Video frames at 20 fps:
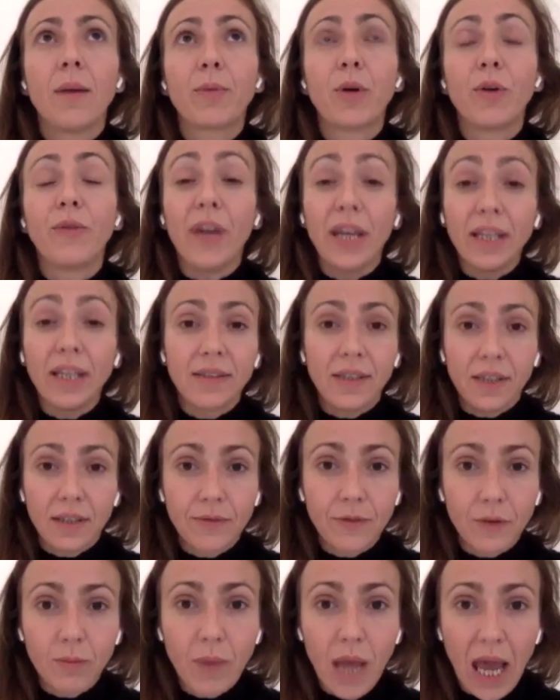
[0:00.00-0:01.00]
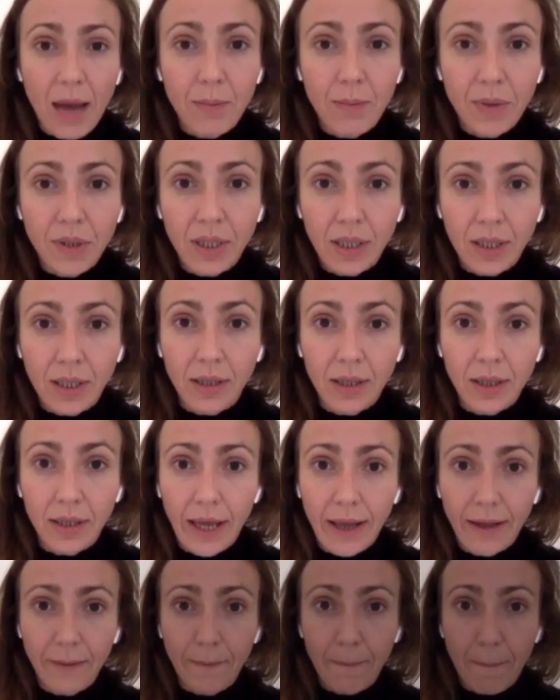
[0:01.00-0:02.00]
prevent it from happening
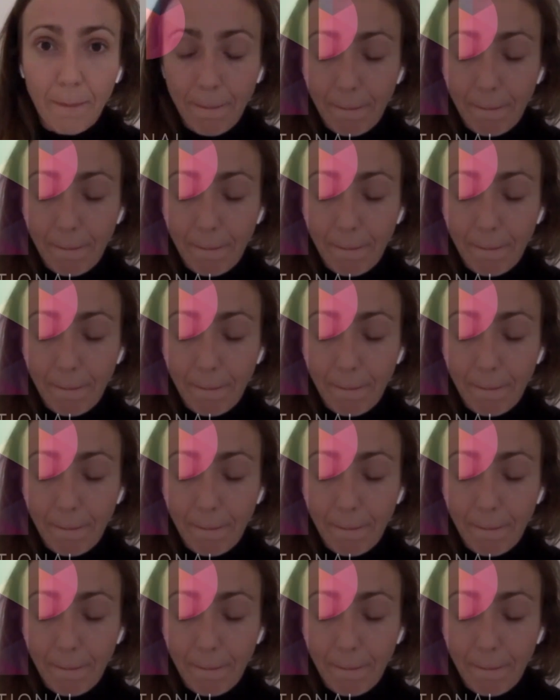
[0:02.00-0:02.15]
again.